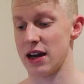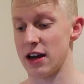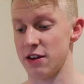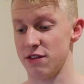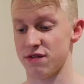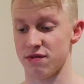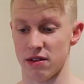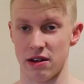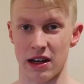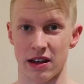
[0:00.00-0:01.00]
I've
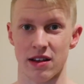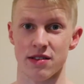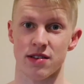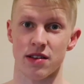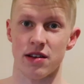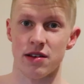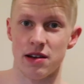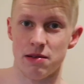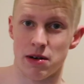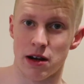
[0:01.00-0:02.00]
like done
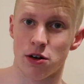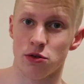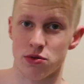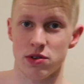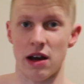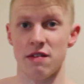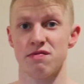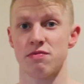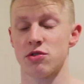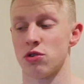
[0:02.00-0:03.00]
something in my glute.
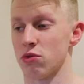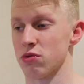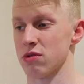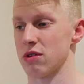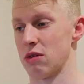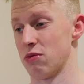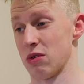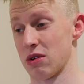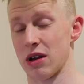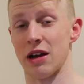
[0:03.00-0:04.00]
I've torn,
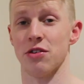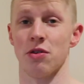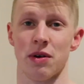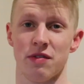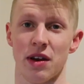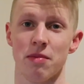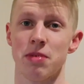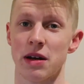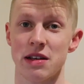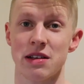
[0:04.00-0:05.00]
or I don't know what I've
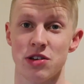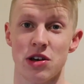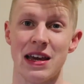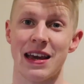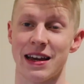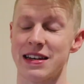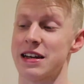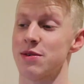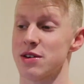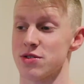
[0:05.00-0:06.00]
done, but it's aching
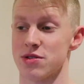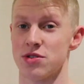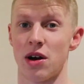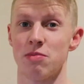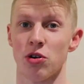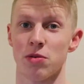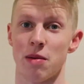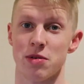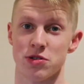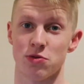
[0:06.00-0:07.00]
anyway, so I'm not gonna
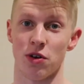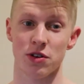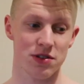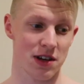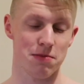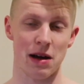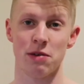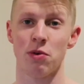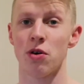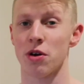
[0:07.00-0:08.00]
be able to squat because I can
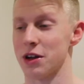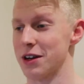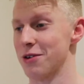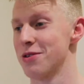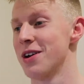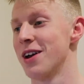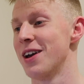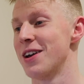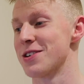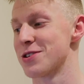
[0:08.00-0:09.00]
barely walk on it now.
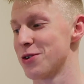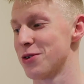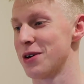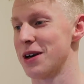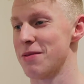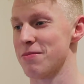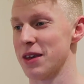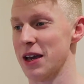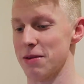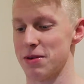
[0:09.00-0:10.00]
So
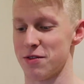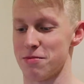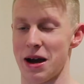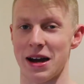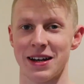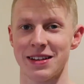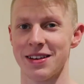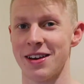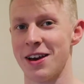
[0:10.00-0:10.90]
yeah, a bit of a maggot.